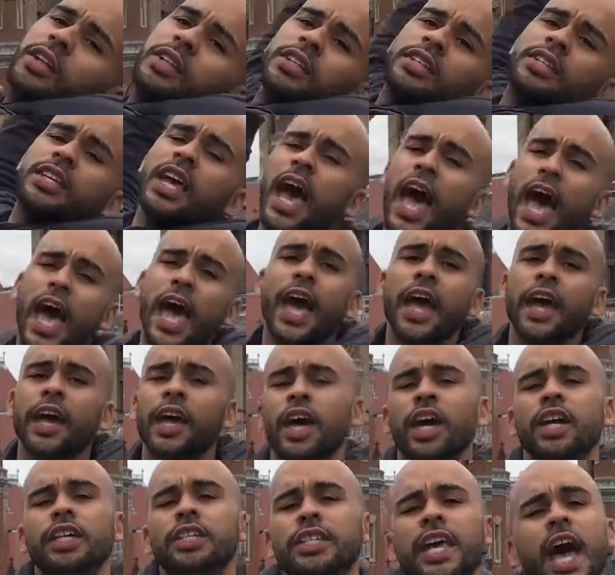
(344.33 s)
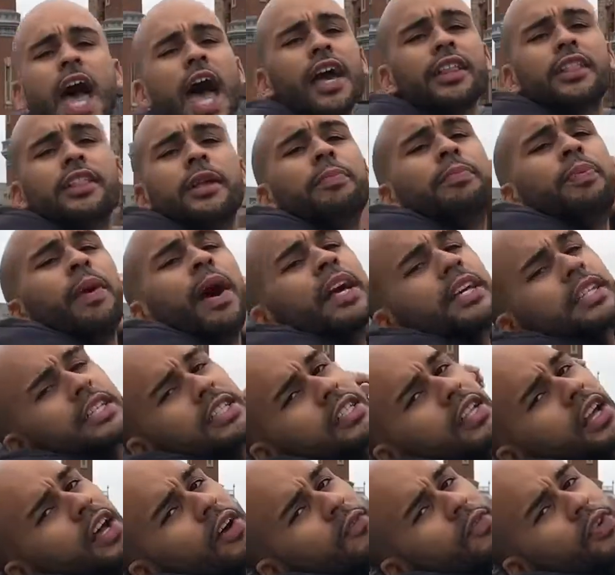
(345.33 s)
tag the
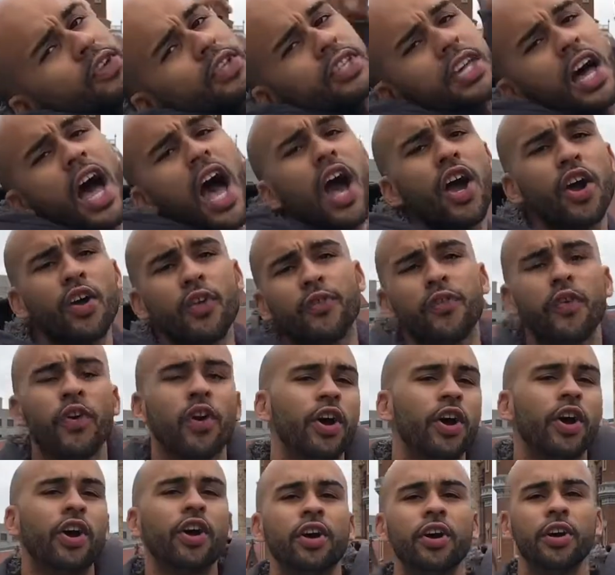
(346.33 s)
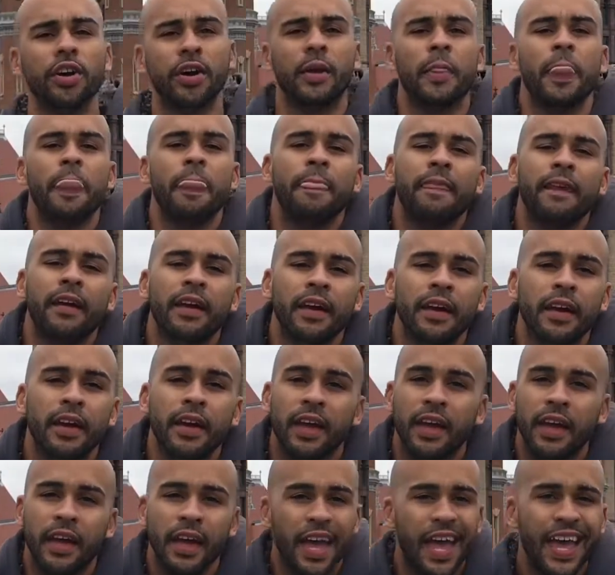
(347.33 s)
best photographer.
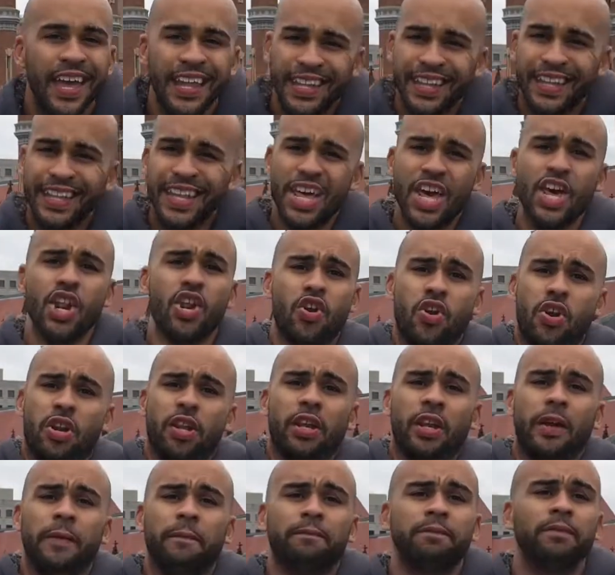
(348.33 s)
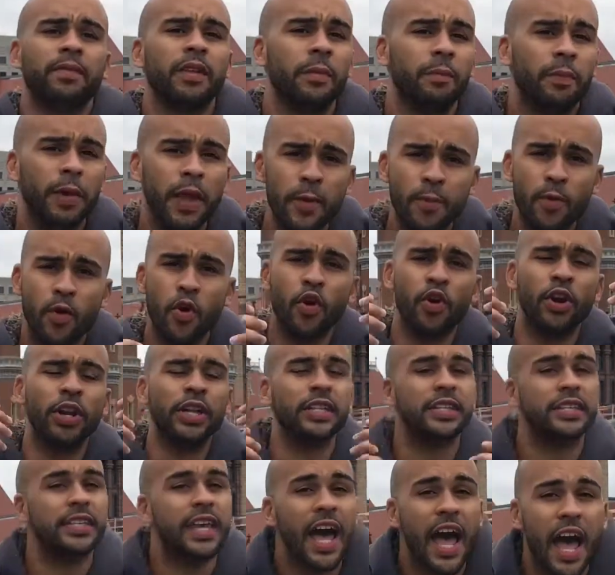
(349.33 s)
And literally, people are going
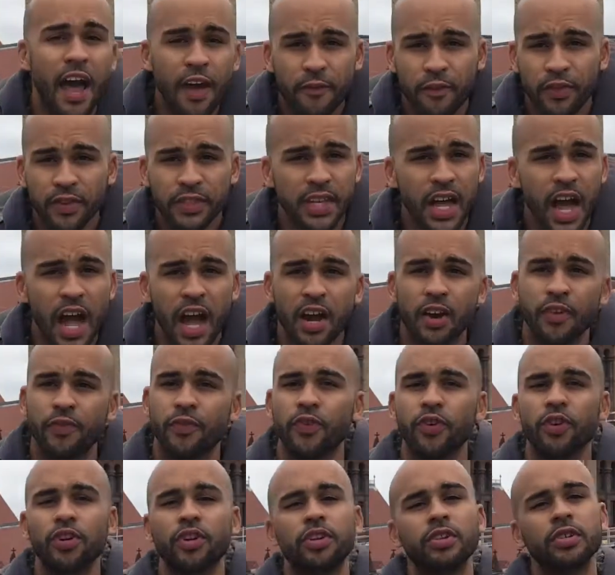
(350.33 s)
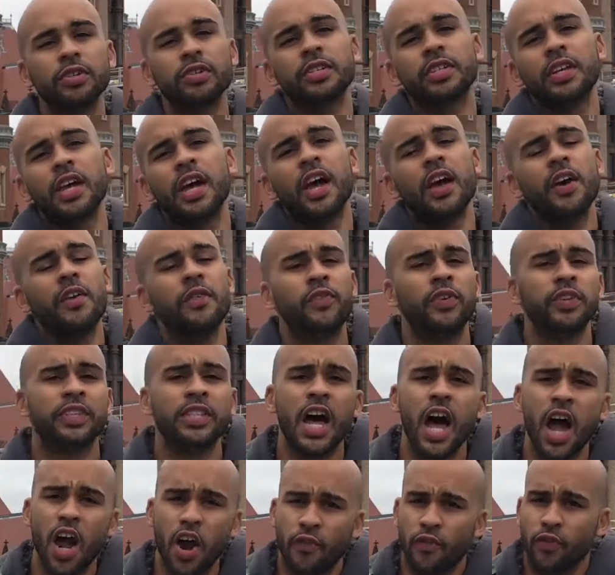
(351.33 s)
to tag photographers
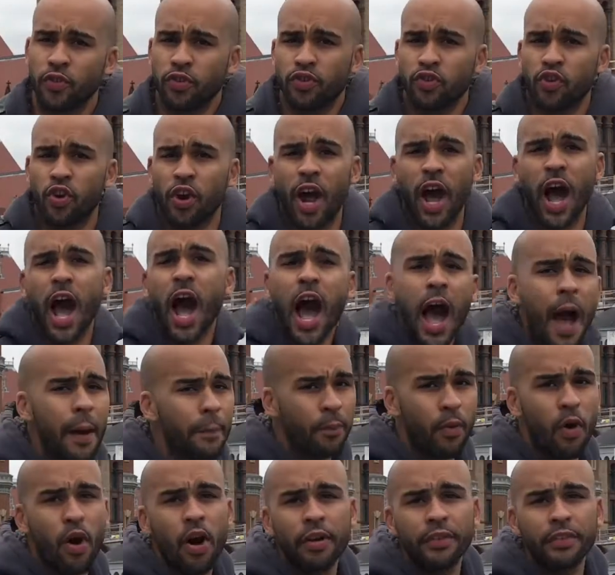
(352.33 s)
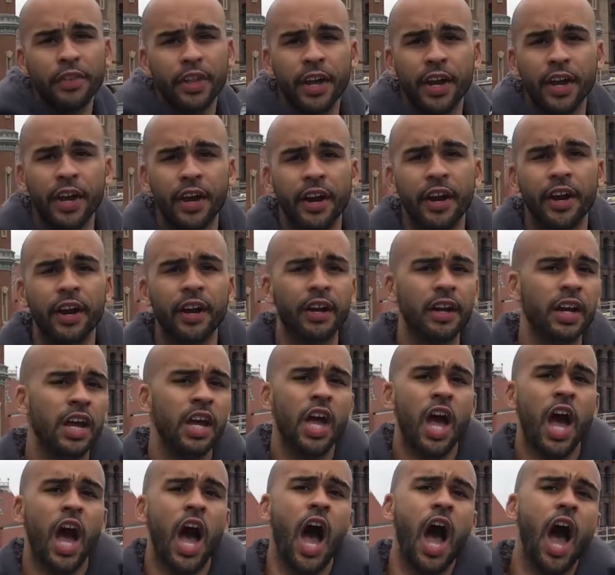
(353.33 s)
are going to hop on there.
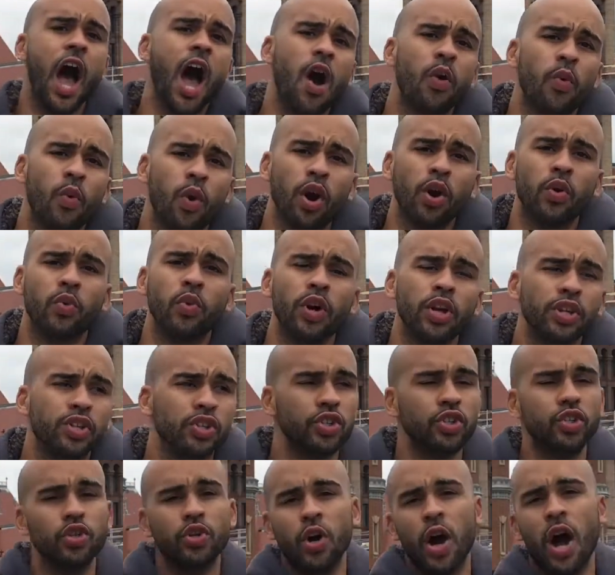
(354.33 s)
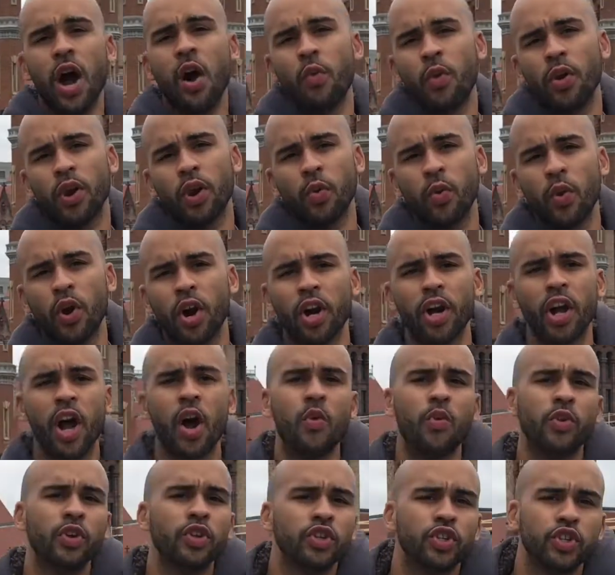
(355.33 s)
I work with you, I want to work, I
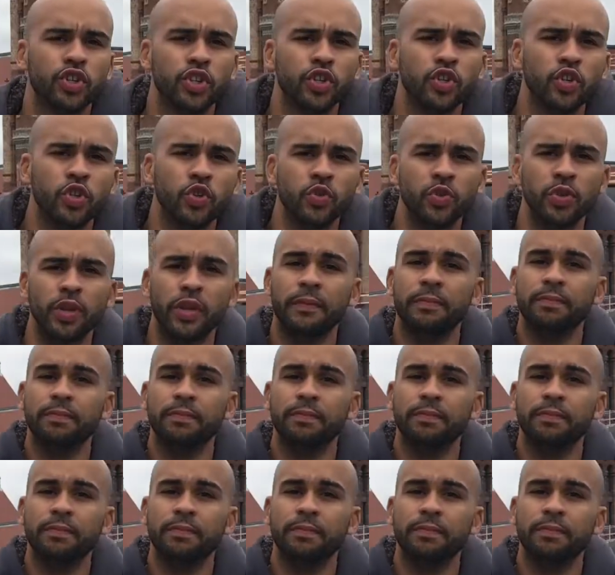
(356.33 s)
want to shoot.